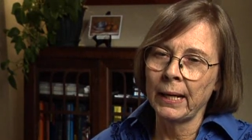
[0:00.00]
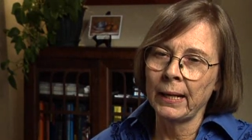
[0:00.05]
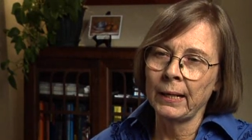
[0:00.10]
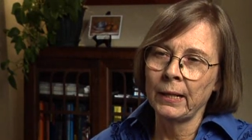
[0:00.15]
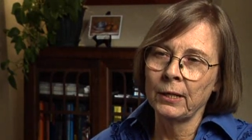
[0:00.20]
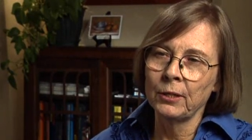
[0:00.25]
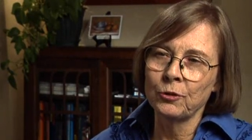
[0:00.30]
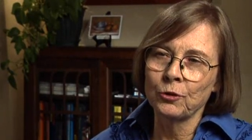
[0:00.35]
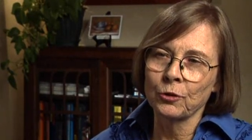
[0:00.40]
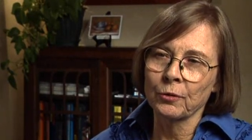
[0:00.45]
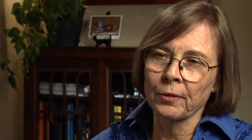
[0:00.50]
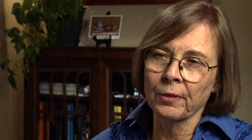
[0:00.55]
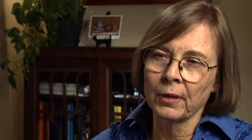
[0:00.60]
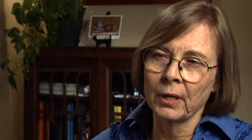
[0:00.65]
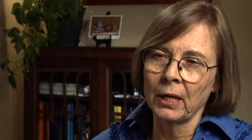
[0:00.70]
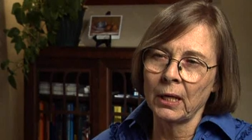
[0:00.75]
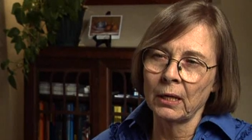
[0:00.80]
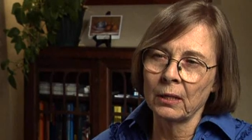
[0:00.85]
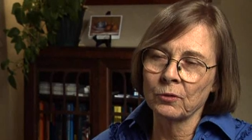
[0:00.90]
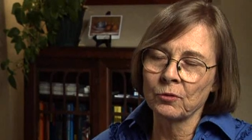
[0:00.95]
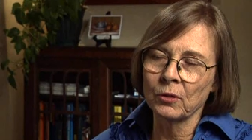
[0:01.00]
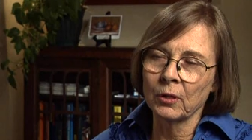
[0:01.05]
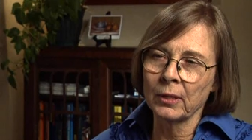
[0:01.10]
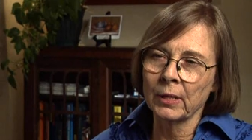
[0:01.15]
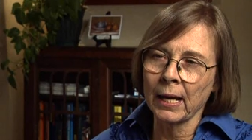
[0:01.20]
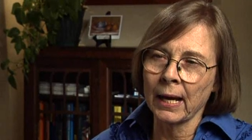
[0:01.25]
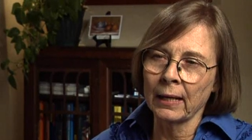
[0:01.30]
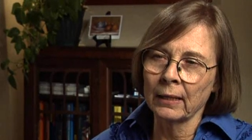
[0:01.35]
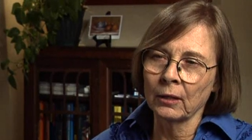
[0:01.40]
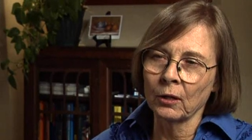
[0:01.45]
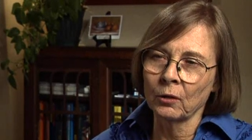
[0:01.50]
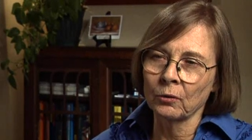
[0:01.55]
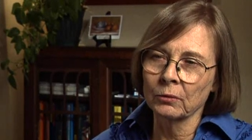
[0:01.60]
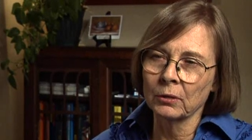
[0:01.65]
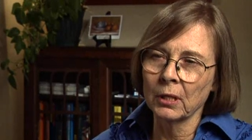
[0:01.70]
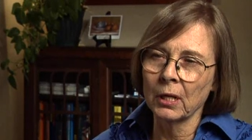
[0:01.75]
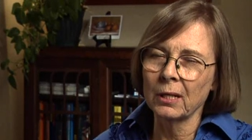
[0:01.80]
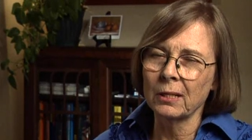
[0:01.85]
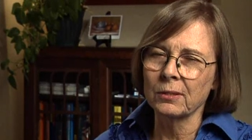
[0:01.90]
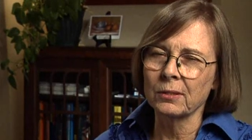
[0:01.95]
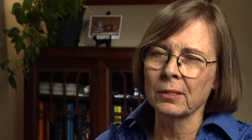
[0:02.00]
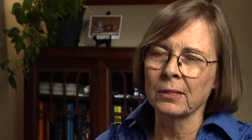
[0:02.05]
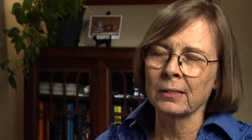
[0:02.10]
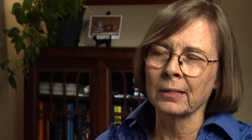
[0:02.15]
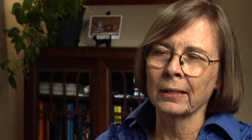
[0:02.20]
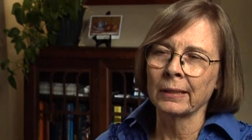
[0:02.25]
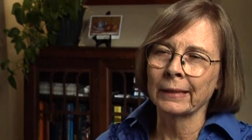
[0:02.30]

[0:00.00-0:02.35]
major things that dialogue does,